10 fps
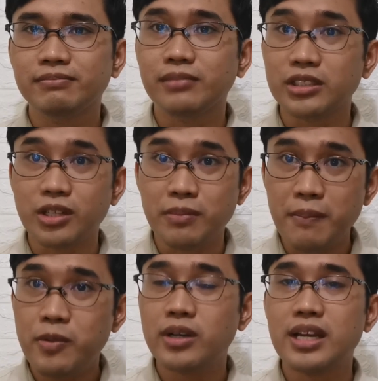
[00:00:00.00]
But
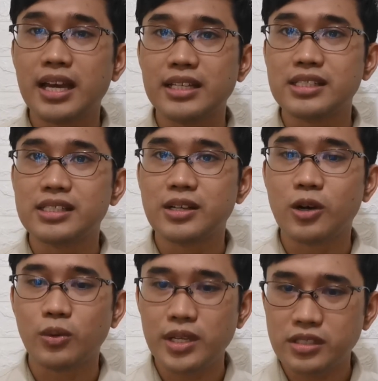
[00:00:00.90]
remember guys,
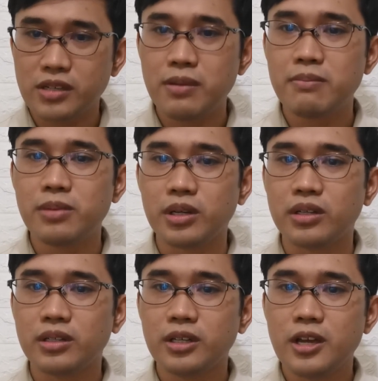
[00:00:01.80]
always remember
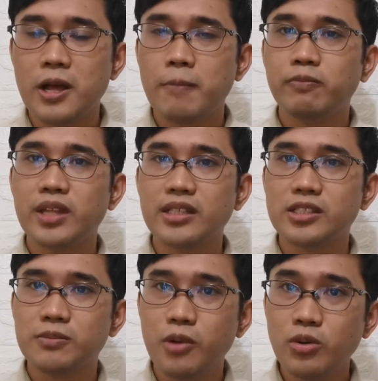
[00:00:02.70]
that
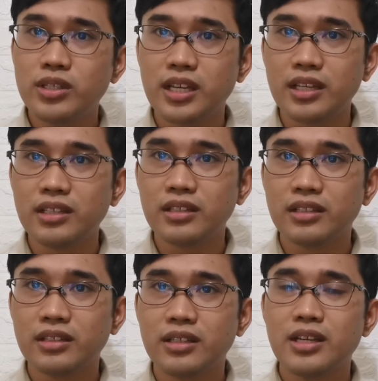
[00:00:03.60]
smoking
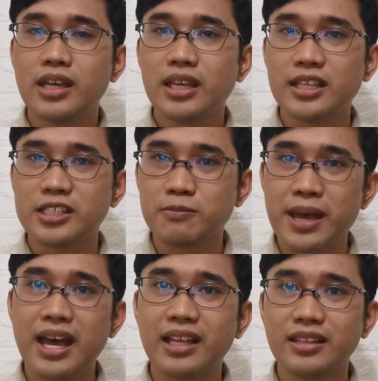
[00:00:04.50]
is
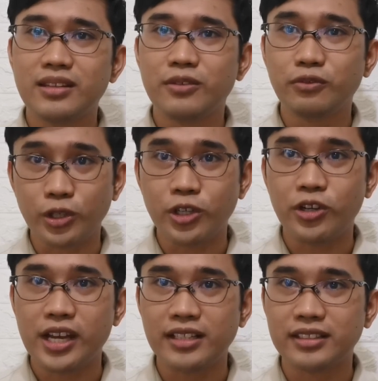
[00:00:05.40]
bad for
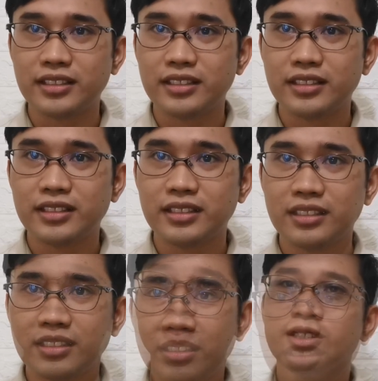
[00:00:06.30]
your health.
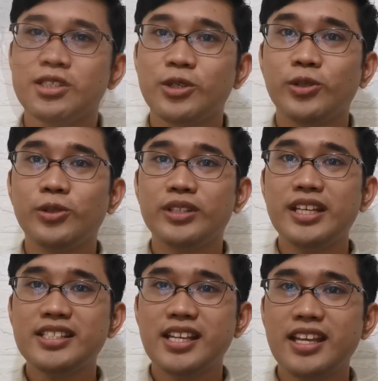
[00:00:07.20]
So
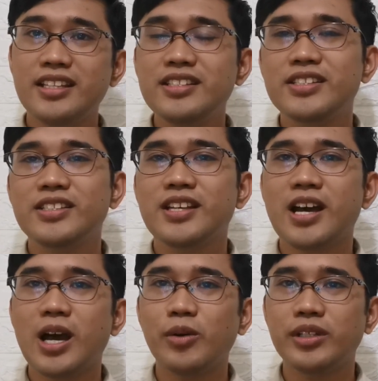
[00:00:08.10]
this ends
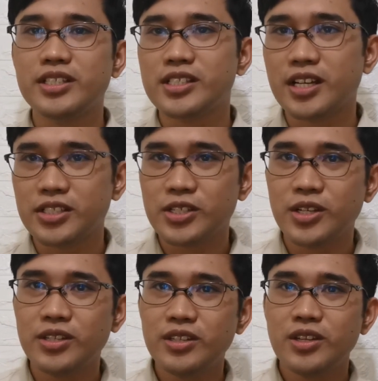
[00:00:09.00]
our
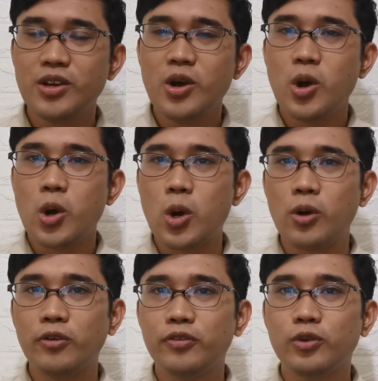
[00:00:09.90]
discussion
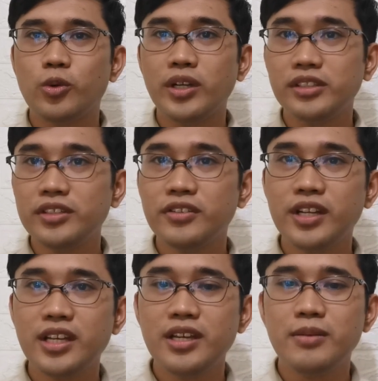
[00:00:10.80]
of Quarter
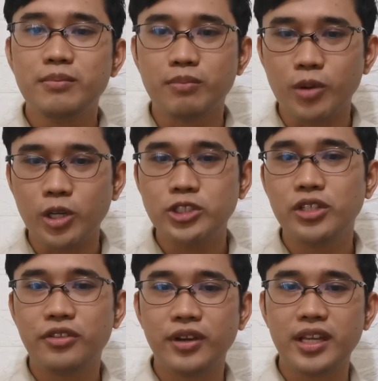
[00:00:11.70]
3,
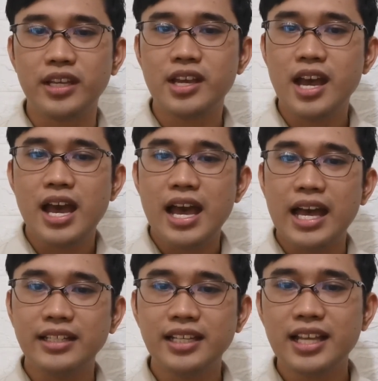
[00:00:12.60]
Module 3,
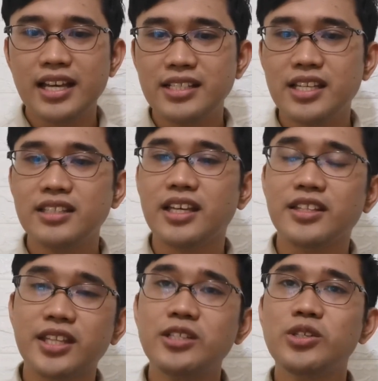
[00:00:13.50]
analyzing the
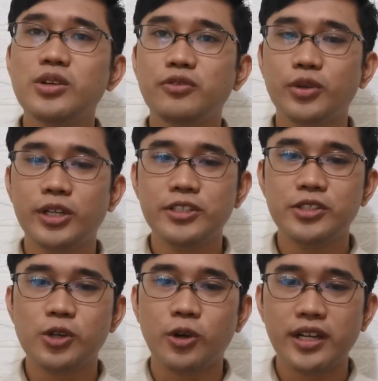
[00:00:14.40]
intention of
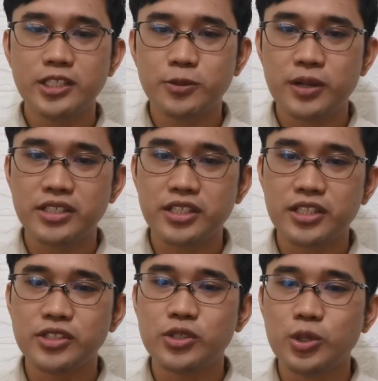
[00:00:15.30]
words or
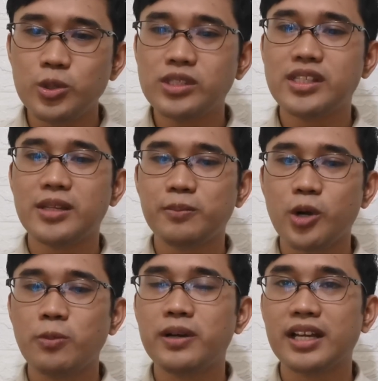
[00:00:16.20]
expressions used in
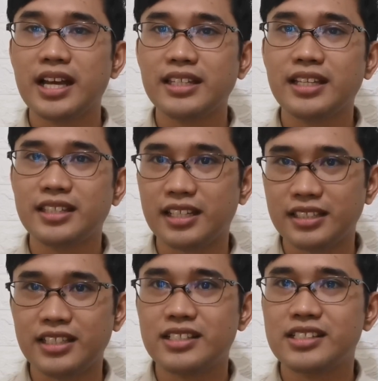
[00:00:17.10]
propaganda
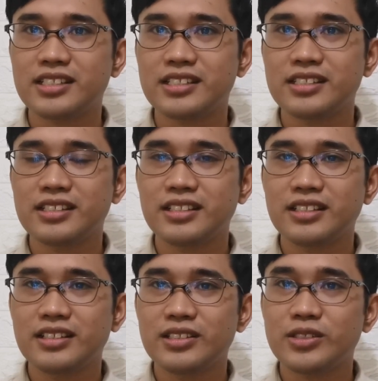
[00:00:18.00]
techniques.
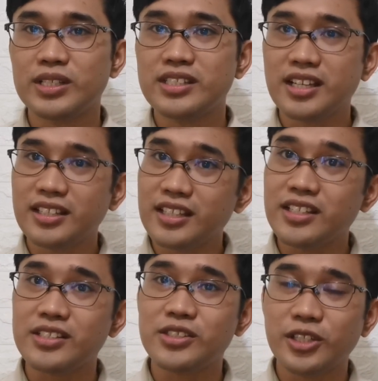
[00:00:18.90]
Once again,
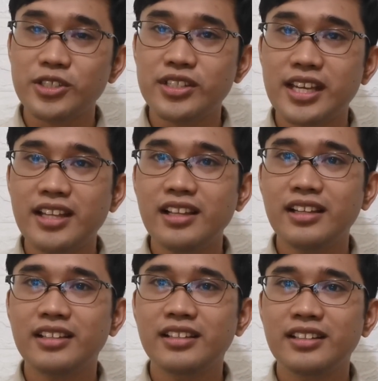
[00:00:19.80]
this is Sir Janelle.
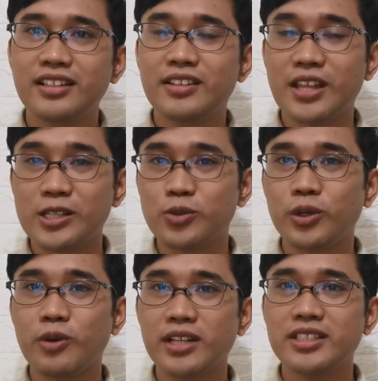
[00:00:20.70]
Thanks
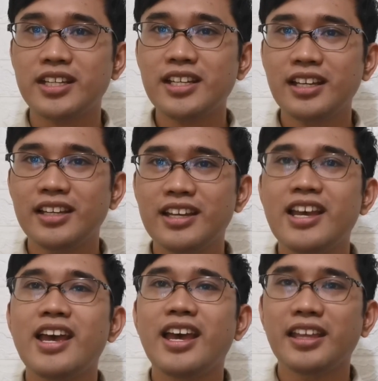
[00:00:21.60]
for watching
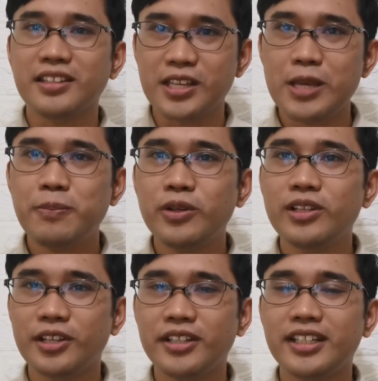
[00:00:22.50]
and keep
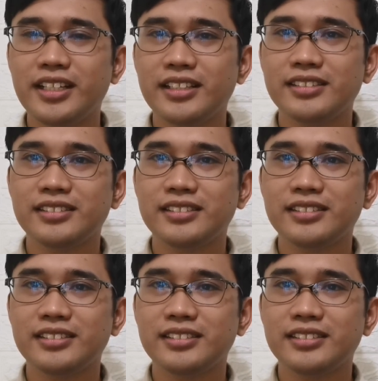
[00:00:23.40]
on learning.